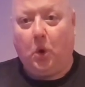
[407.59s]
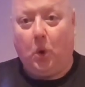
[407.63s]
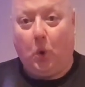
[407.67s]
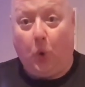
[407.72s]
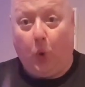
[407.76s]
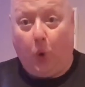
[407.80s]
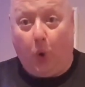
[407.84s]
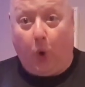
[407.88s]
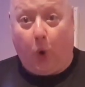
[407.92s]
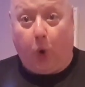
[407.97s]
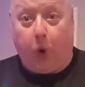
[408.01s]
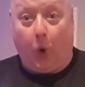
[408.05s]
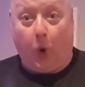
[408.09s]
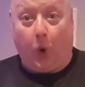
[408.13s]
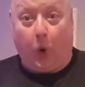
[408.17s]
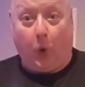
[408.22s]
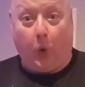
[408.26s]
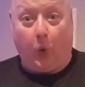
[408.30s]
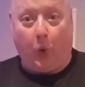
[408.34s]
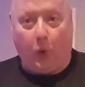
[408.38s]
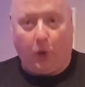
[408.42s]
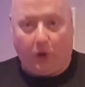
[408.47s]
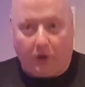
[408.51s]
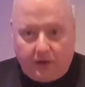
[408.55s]
Woohoo!
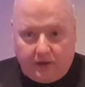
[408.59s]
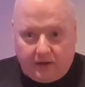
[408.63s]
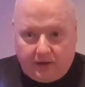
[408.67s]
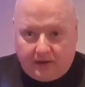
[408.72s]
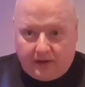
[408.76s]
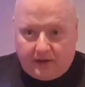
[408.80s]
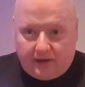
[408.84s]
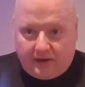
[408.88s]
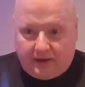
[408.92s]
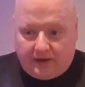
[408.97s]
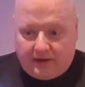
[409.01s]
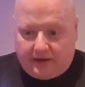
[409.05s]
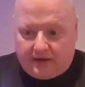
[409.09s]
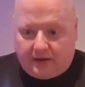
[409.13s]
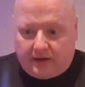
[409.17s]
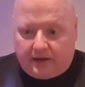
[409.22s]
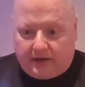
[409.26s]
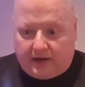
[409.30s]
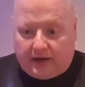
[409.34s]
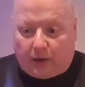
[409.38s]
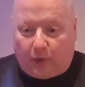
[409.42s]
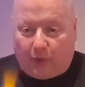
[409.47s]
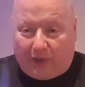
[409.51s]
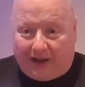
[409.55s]

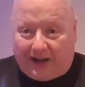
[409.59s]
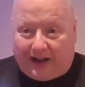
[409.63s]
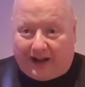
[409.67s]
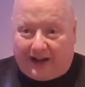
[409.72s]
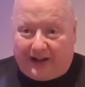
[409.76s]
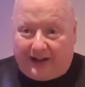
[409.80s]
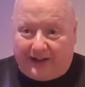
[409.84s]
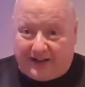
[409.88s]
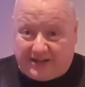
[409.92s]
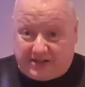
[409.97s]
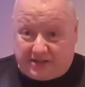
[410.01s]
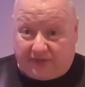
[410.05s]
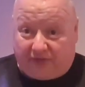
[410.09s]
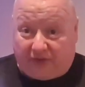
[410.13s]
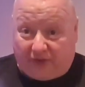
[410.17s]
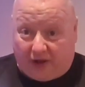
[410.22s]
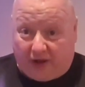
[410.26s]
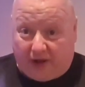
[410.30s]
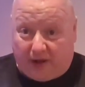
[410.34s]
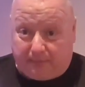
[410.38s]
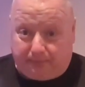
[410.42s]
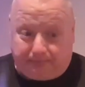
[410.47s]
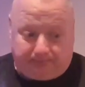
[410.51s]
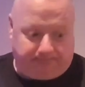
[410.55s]
Now that is a
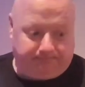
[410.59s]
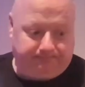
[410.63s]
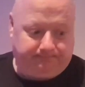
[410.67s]
flame,